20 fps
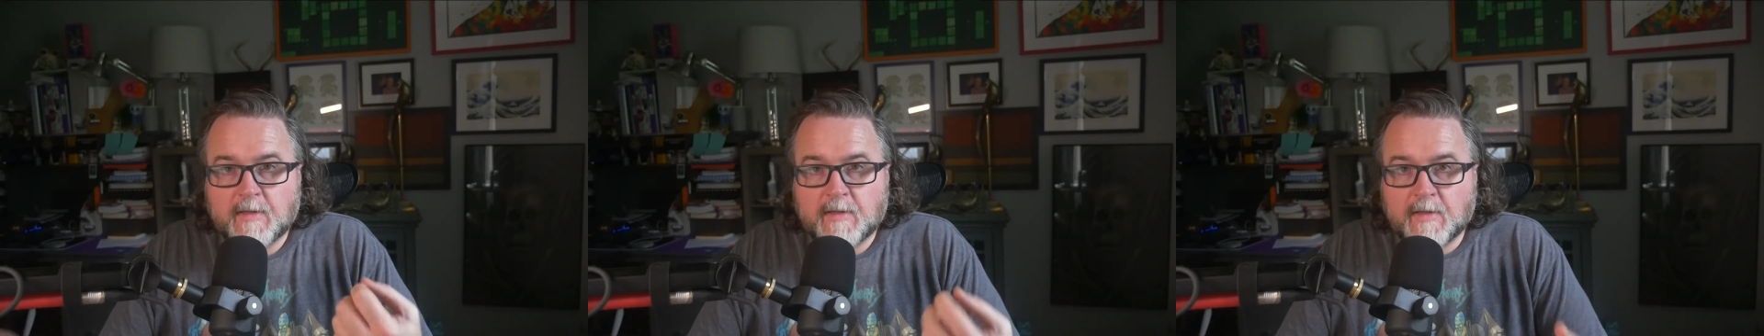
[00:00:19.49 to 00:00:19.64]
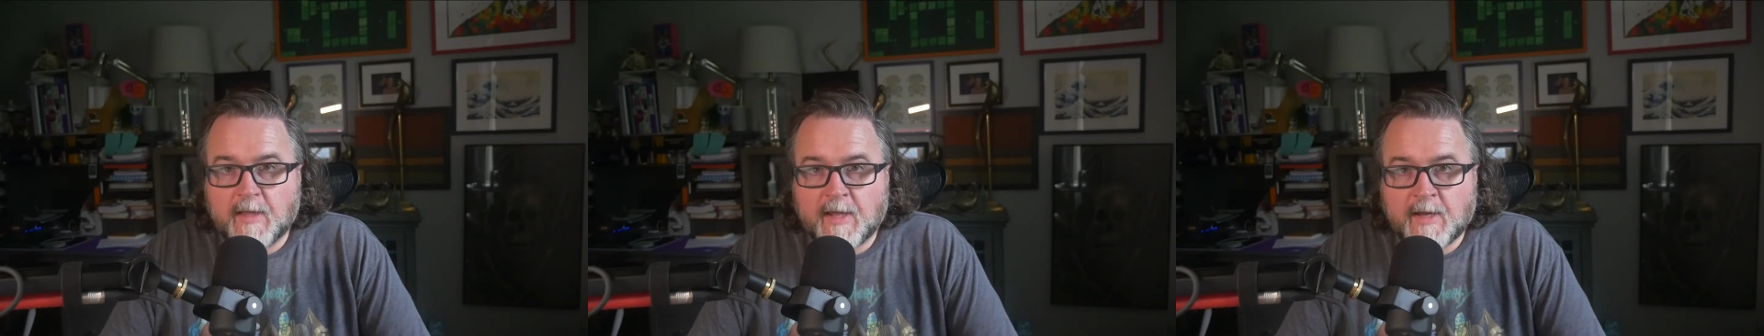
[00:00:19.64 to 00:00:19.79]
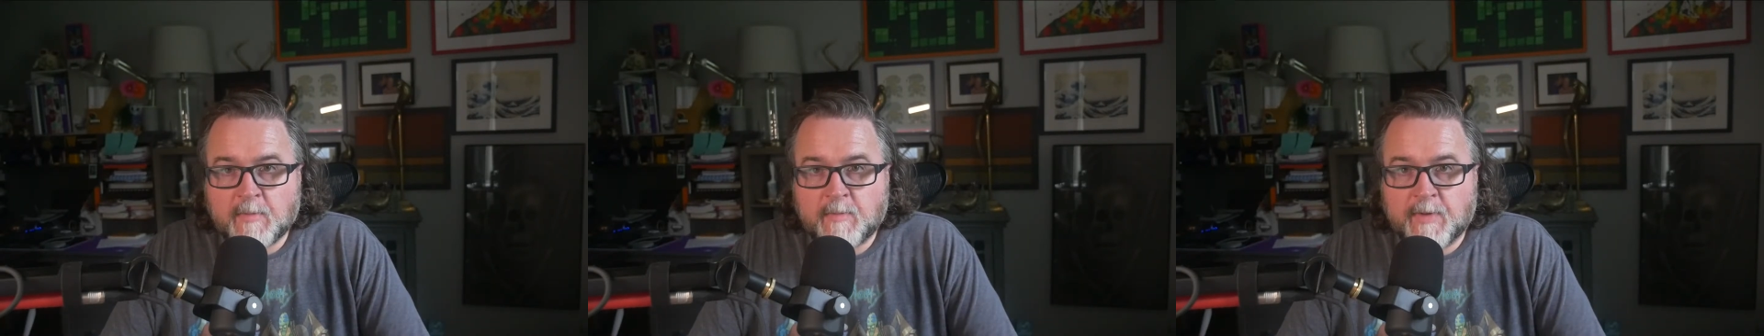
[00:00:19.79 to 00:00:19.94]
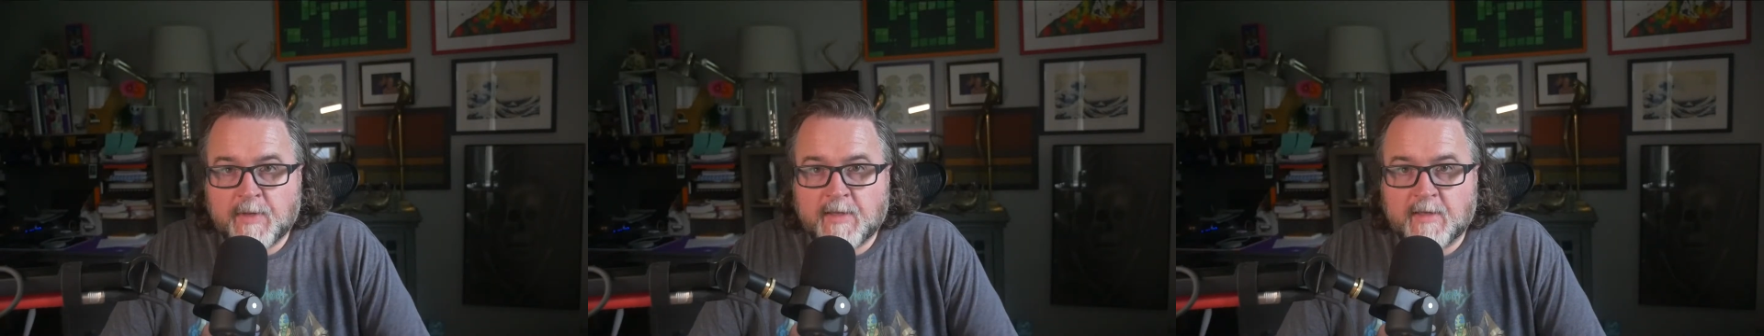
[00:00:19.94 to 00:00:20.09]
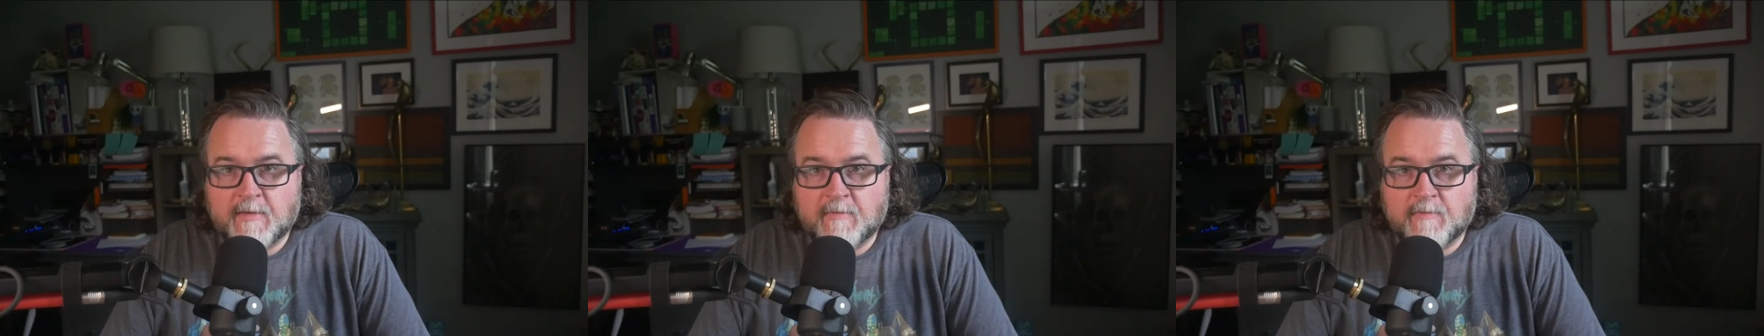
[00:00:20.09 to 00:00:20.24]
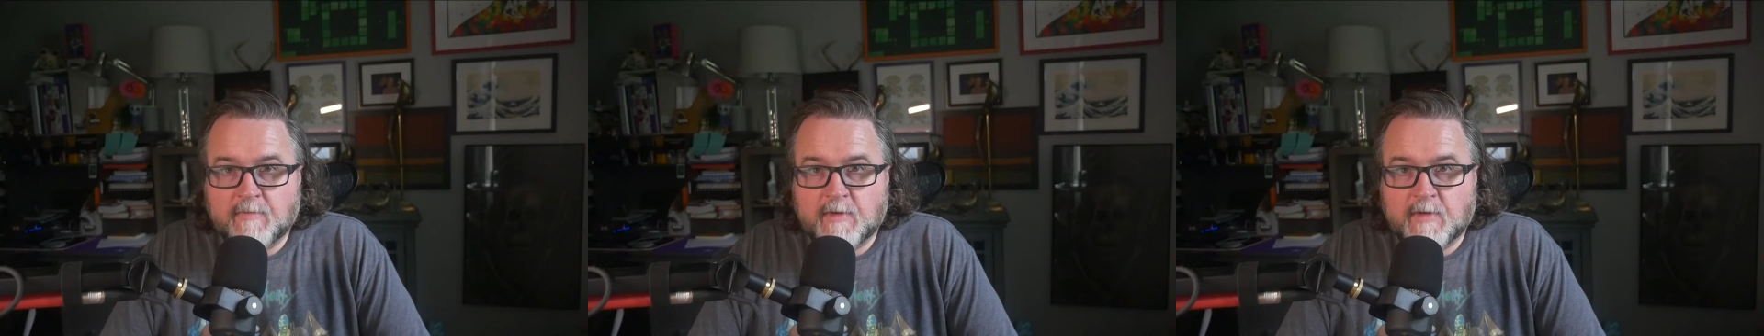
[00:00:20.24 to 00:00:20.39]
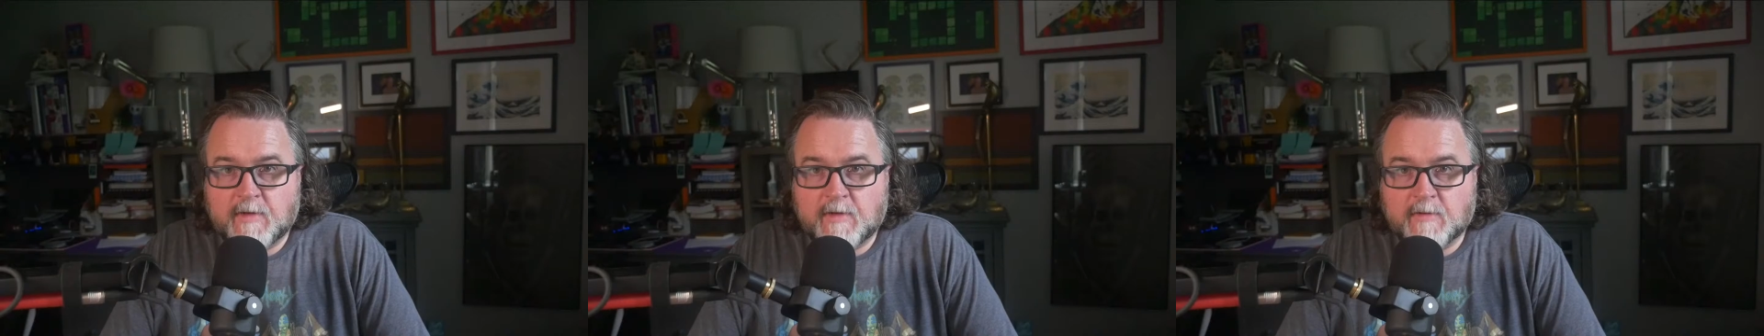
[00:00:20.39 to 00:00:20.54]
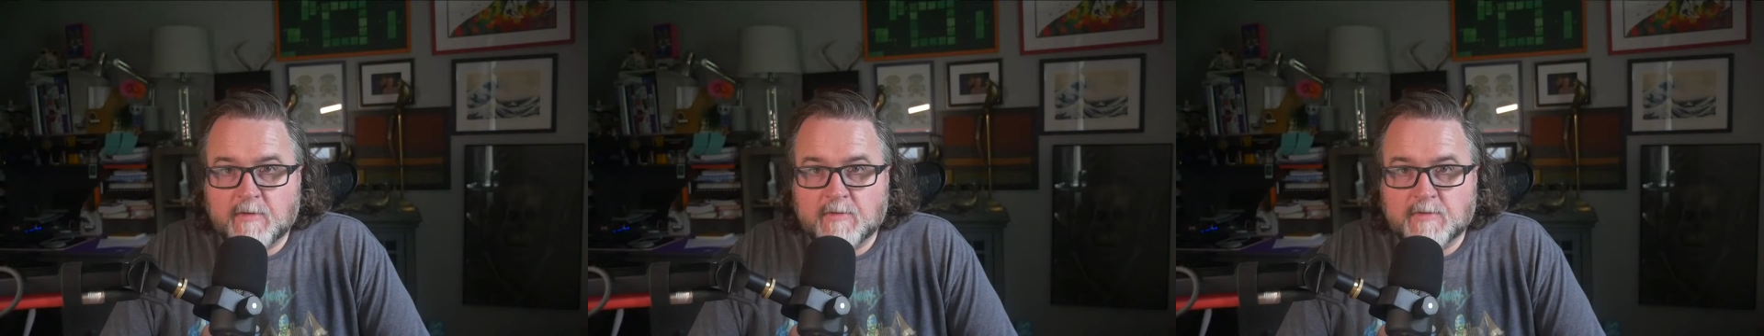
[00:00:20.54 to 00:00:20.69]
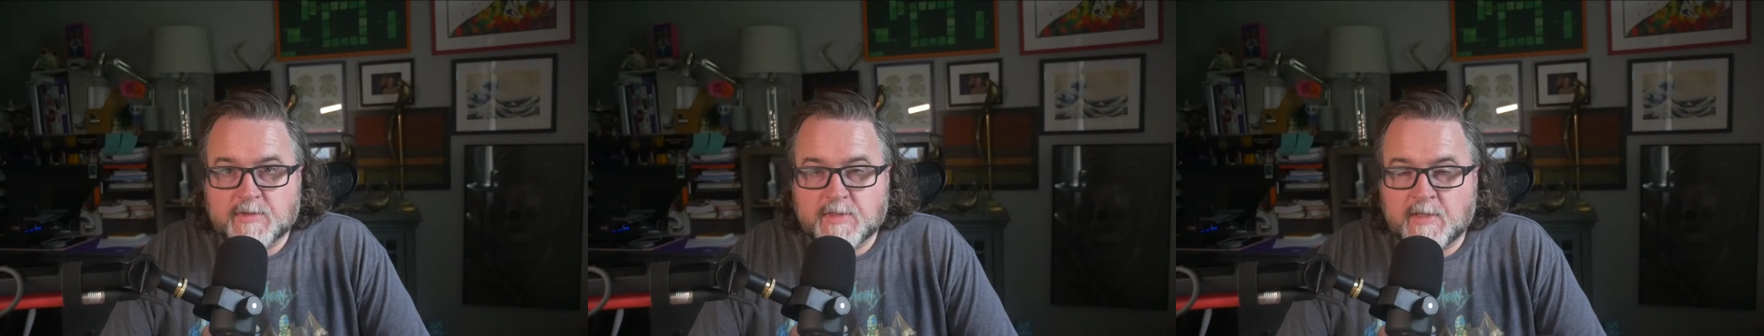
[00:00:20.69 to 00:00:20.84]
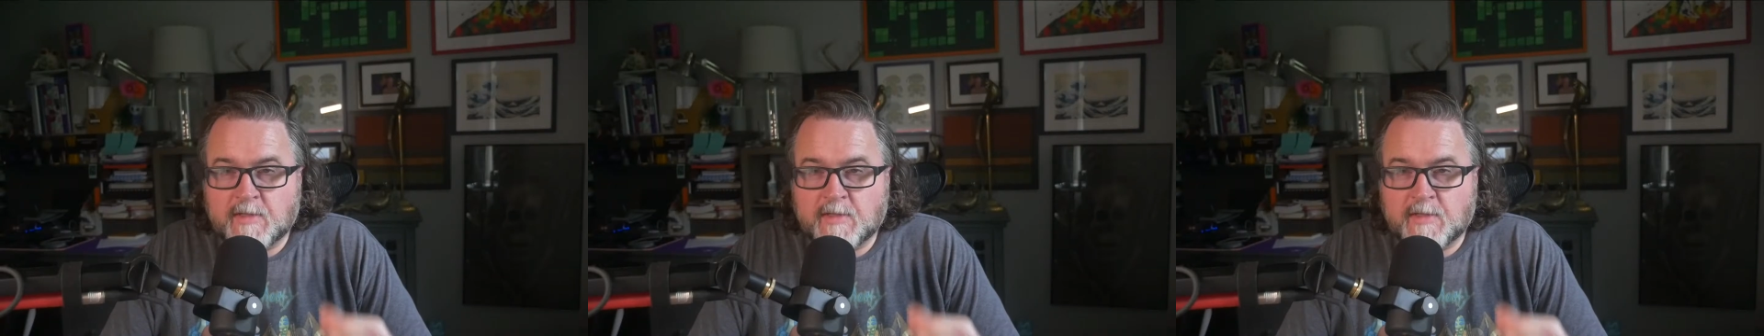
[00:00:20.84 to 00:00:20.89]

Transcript: lockpicking videos.